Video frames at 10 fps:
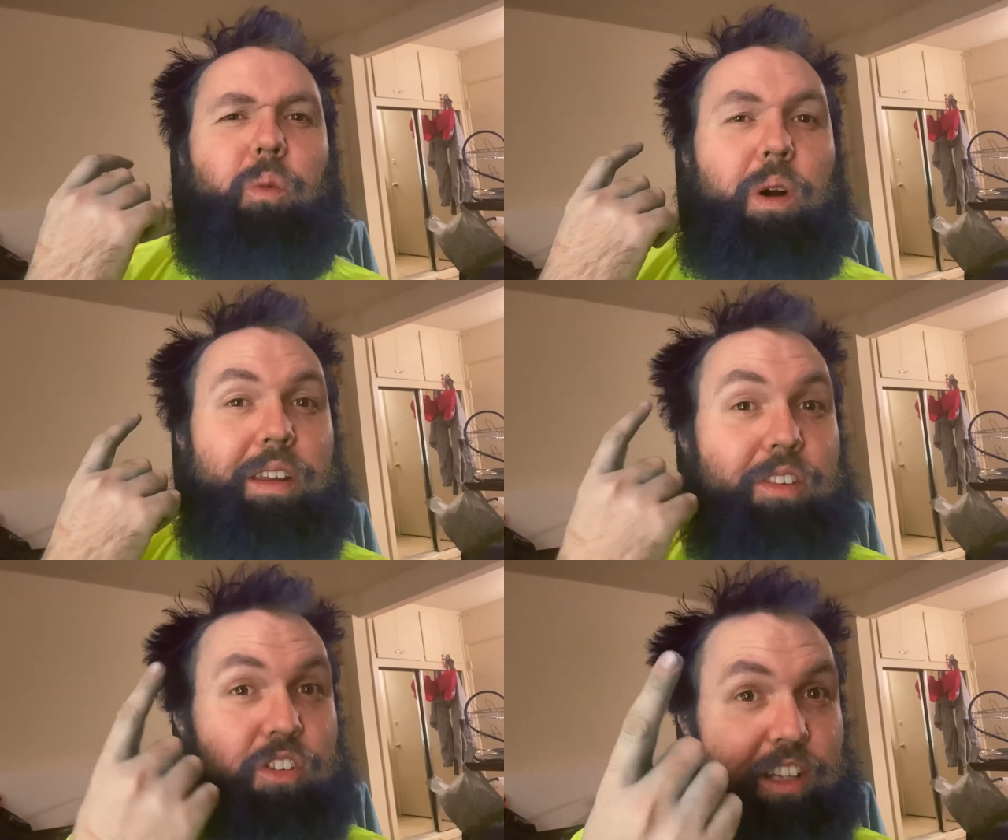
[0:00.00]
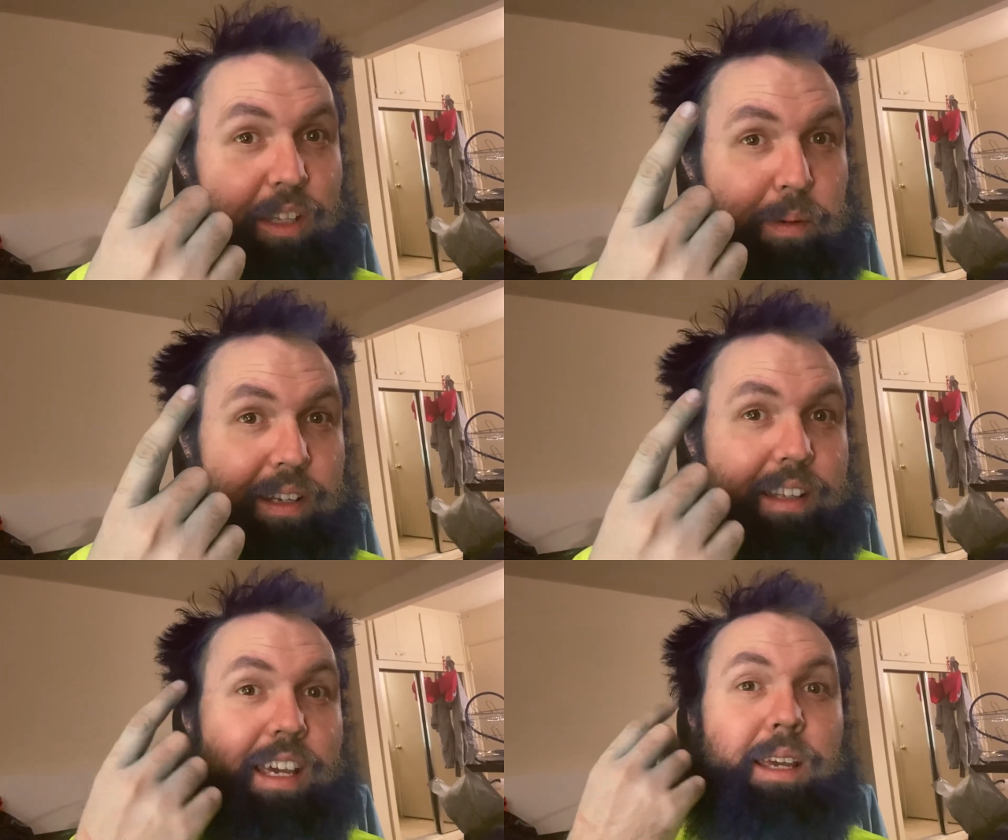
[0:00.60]
One is Jelly
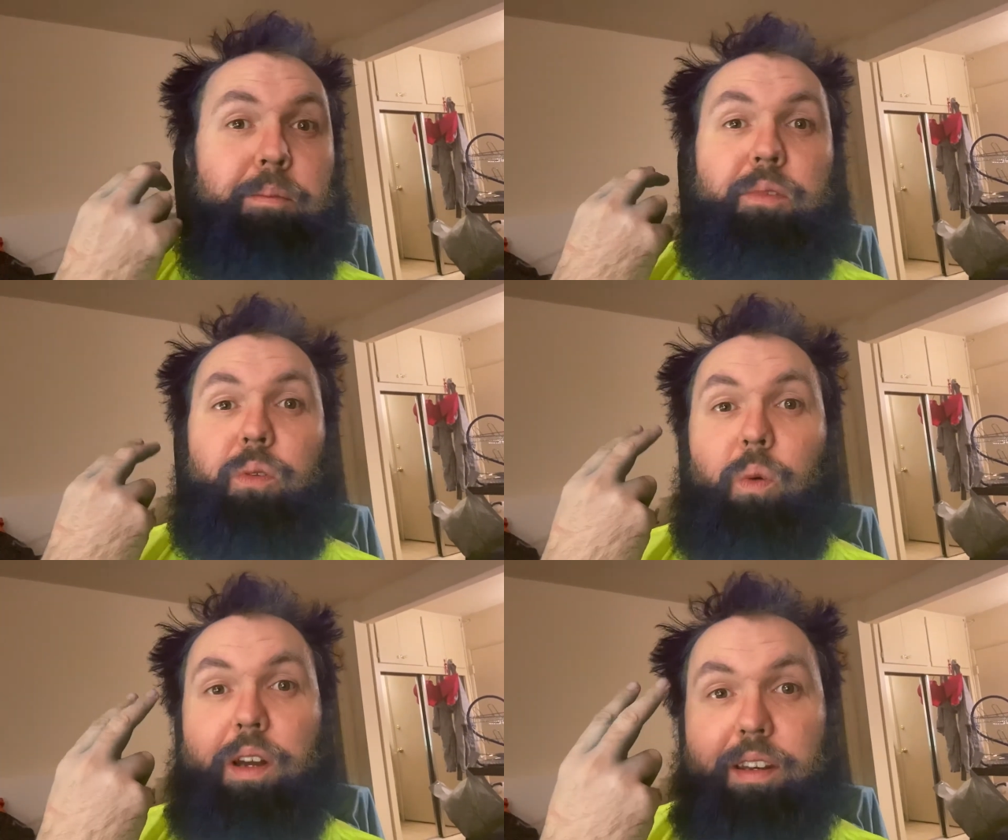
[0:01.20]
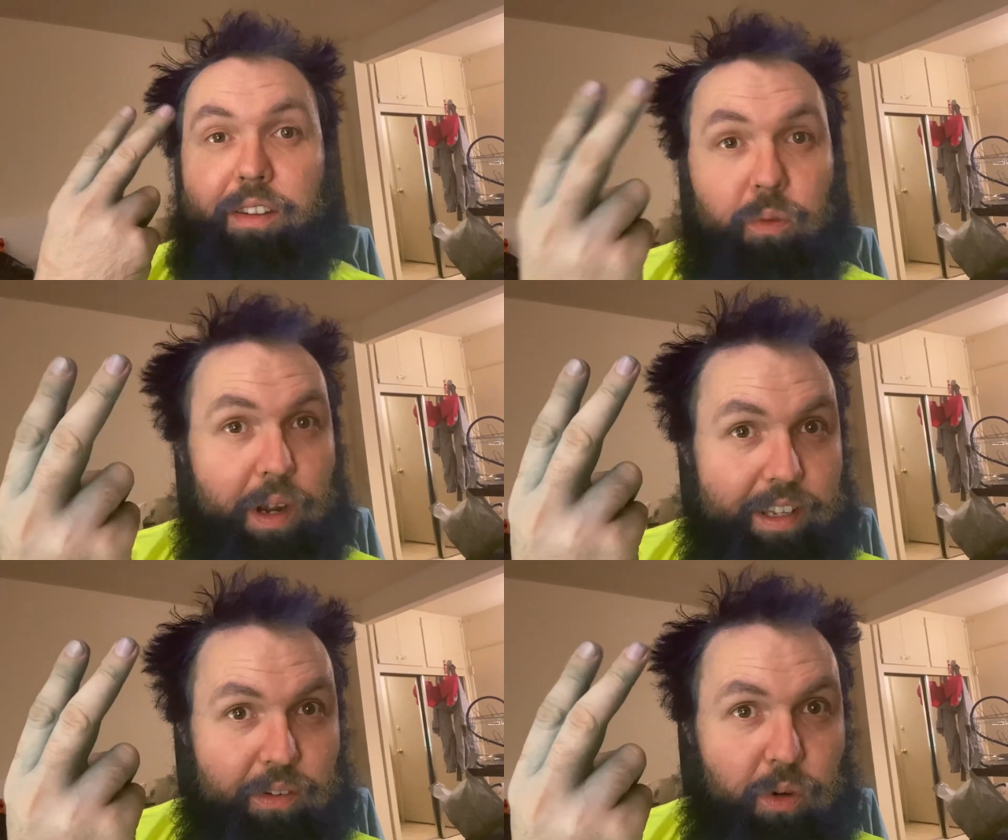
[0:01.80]
Bean Games, one is
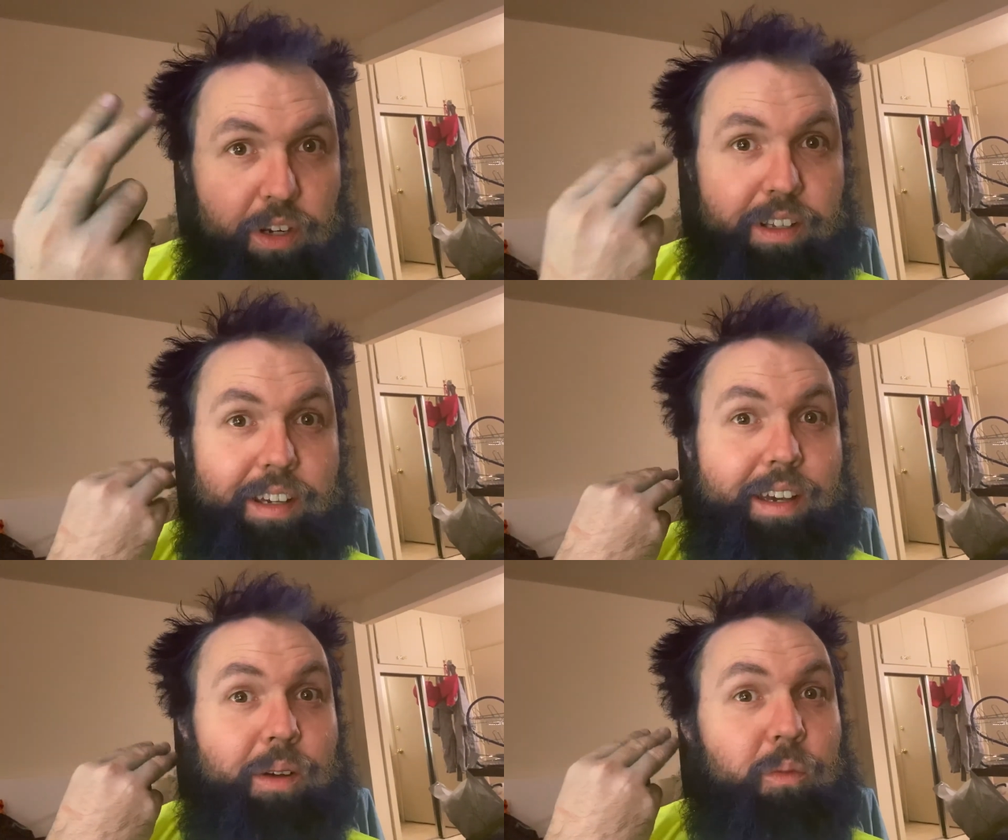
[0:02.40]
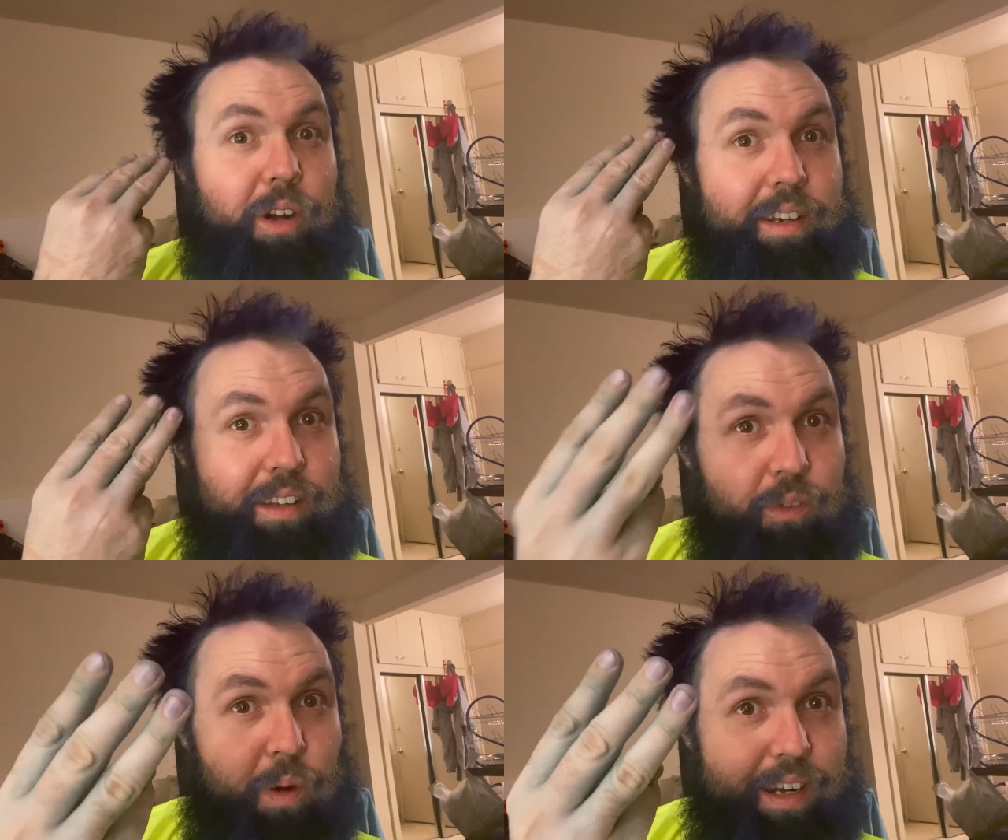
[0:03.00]
writing erotica, and one
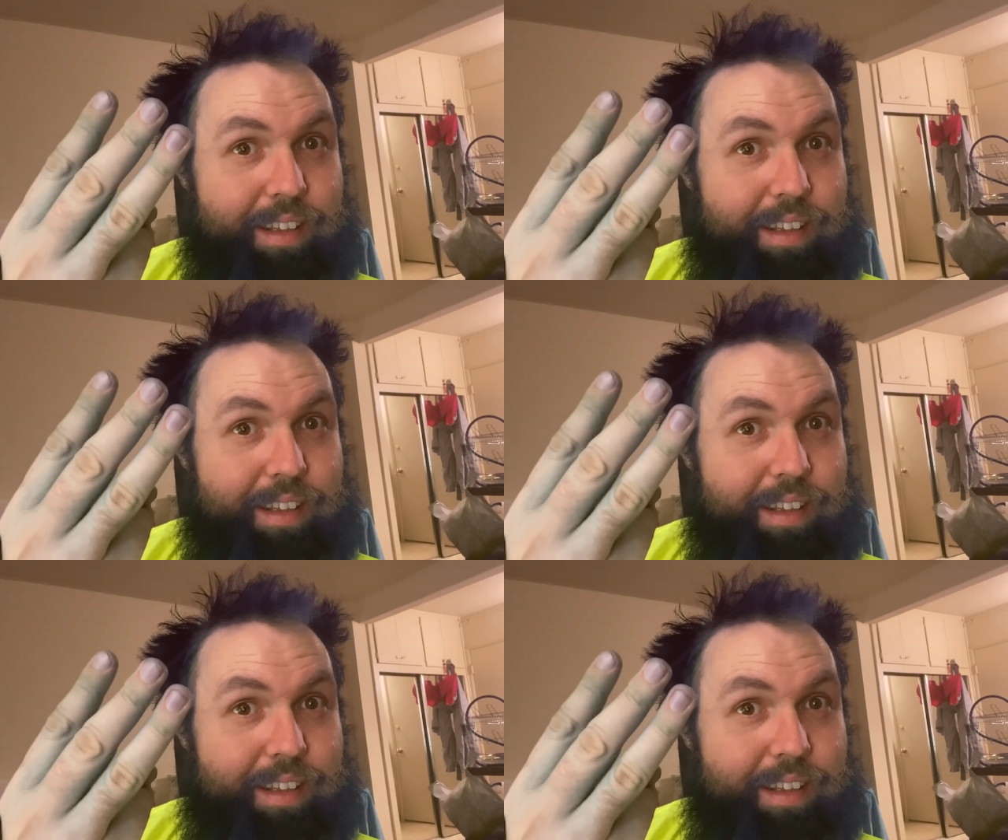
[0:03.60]
is writing